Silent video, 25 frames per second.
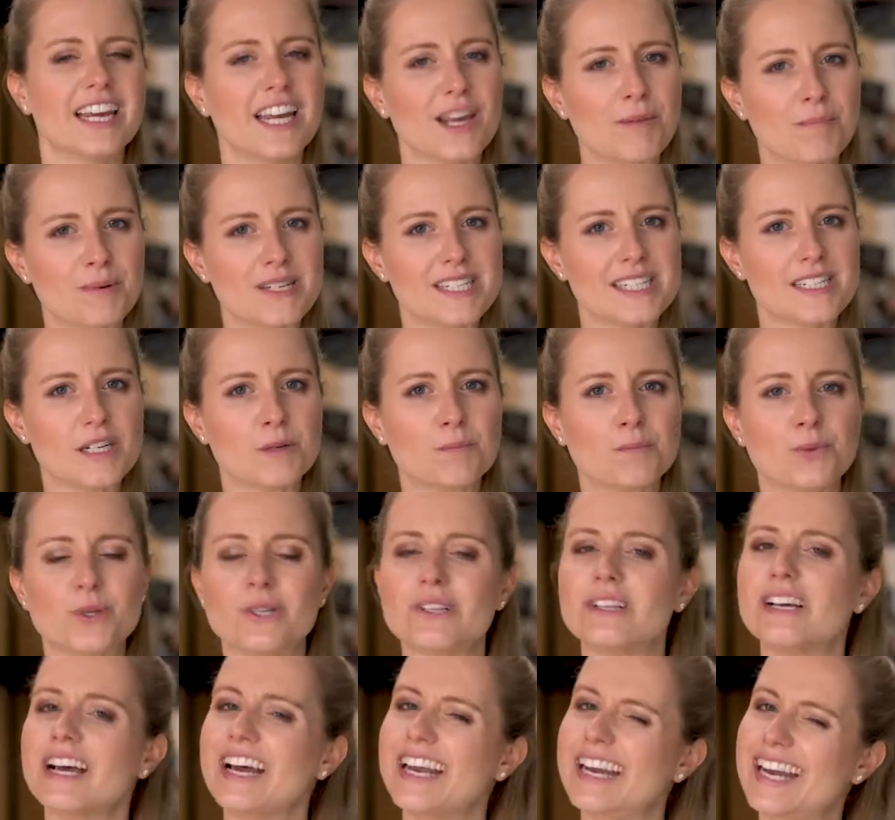Keep it
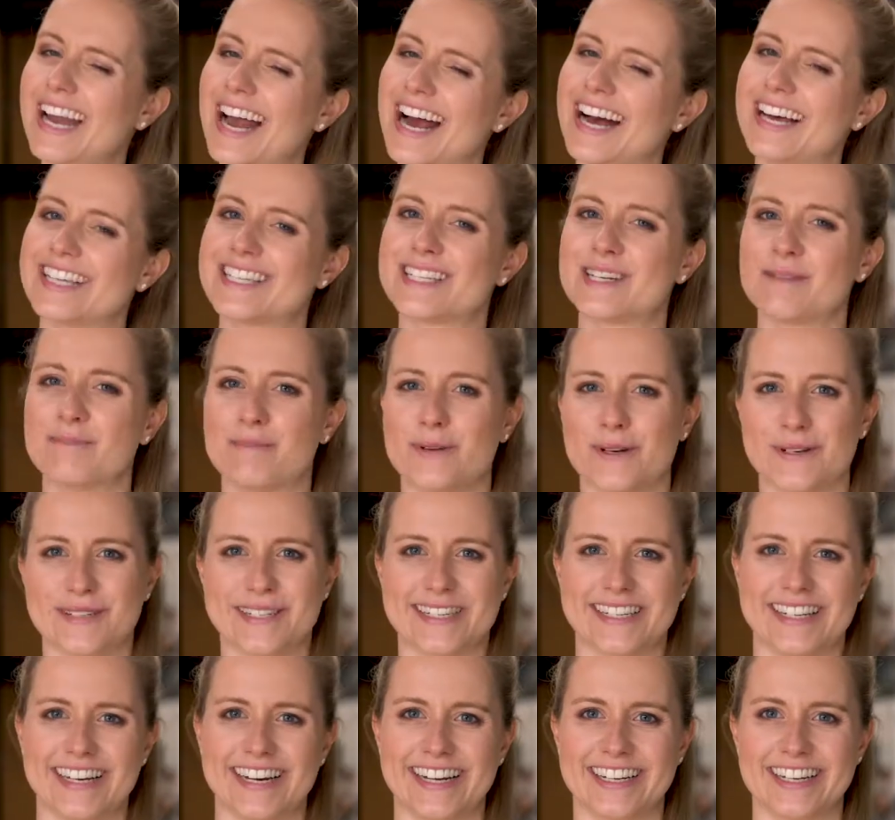simple and add some
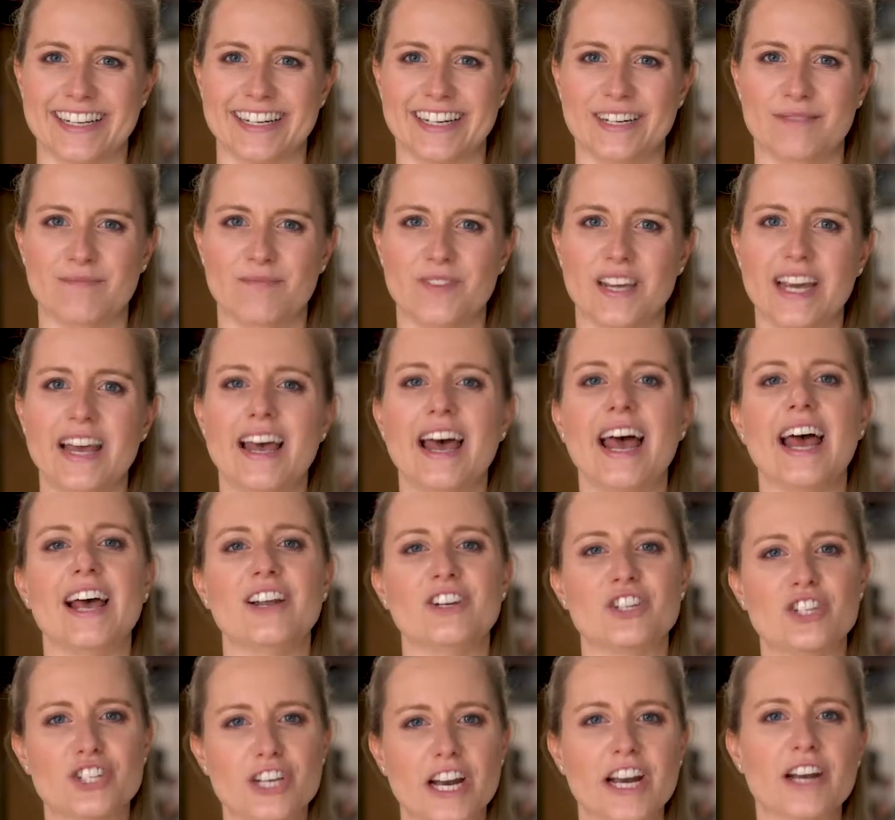personality.
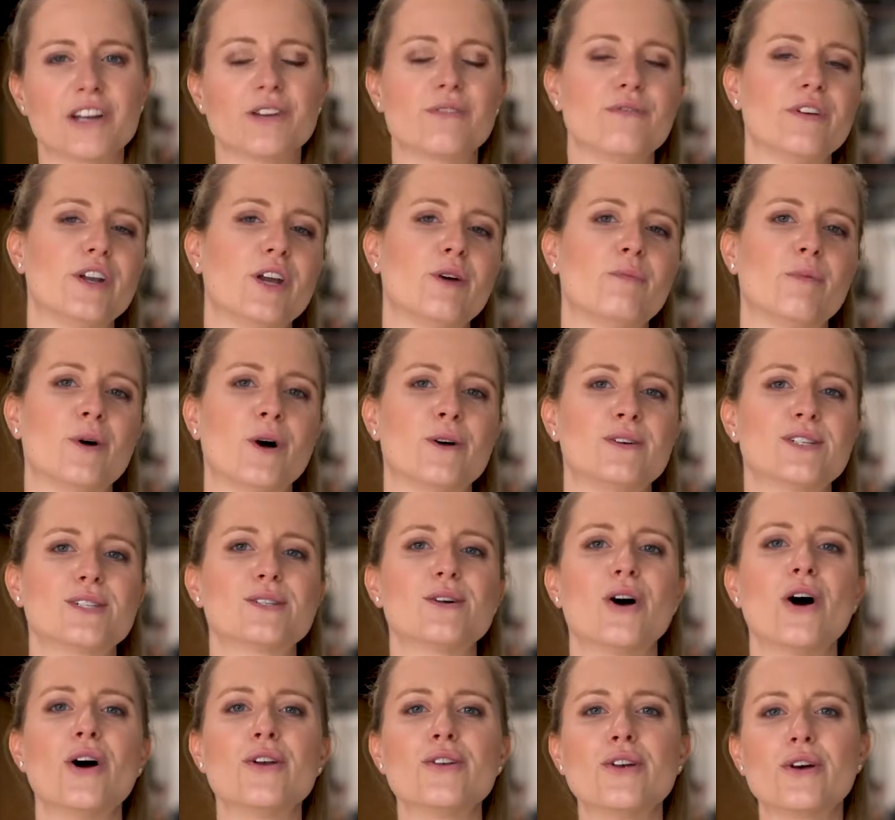And share the video
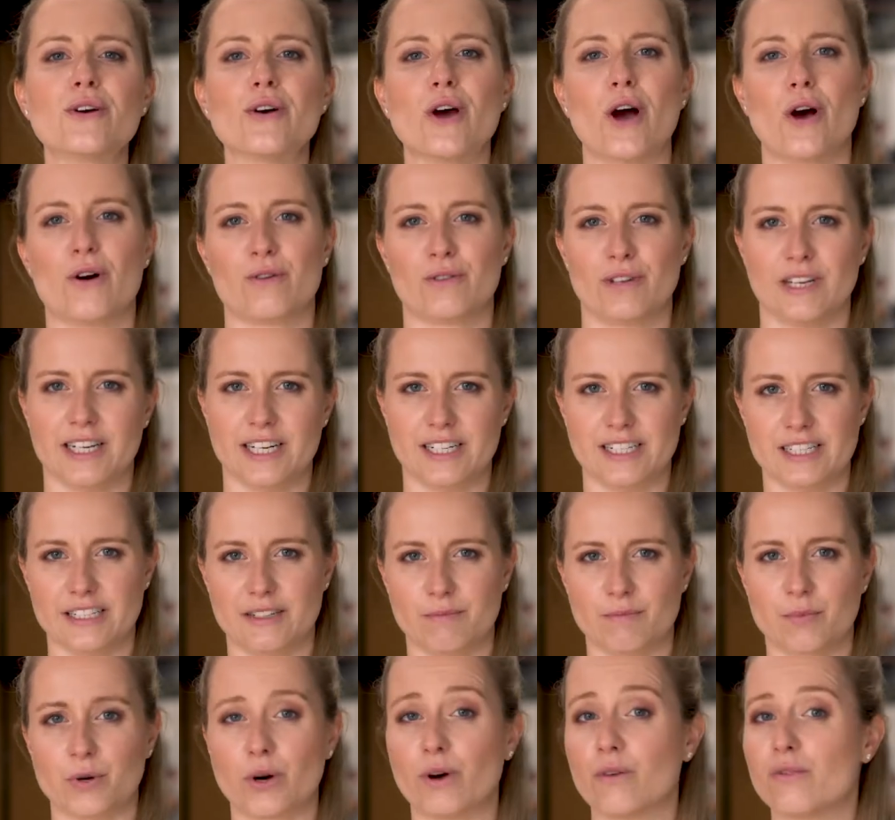post on your own
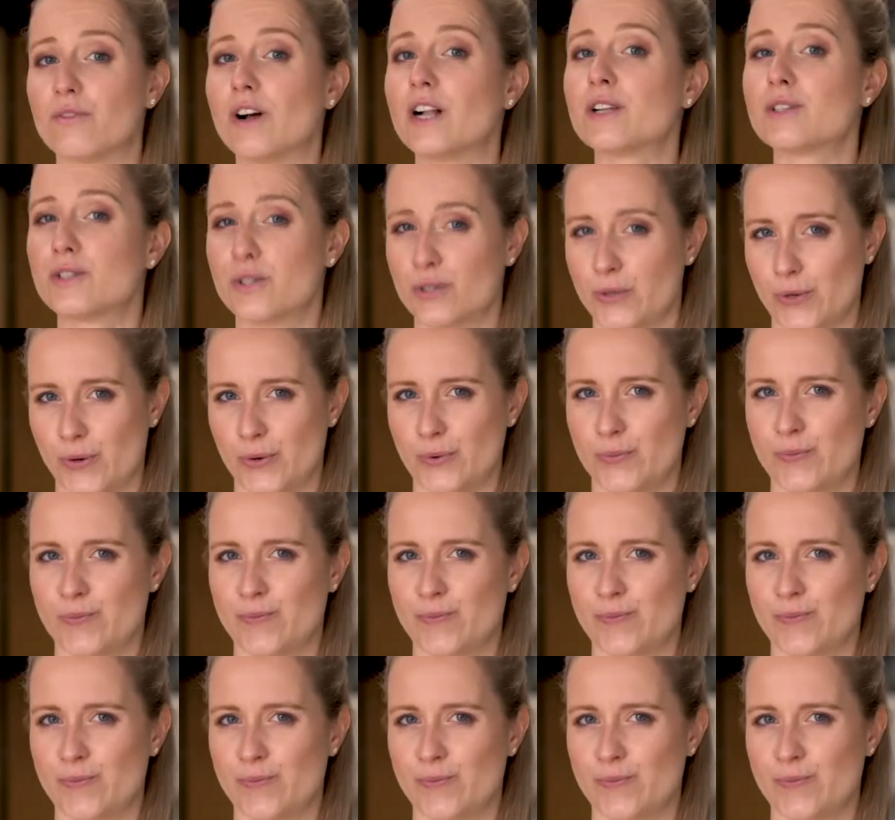LinkedIn profile too.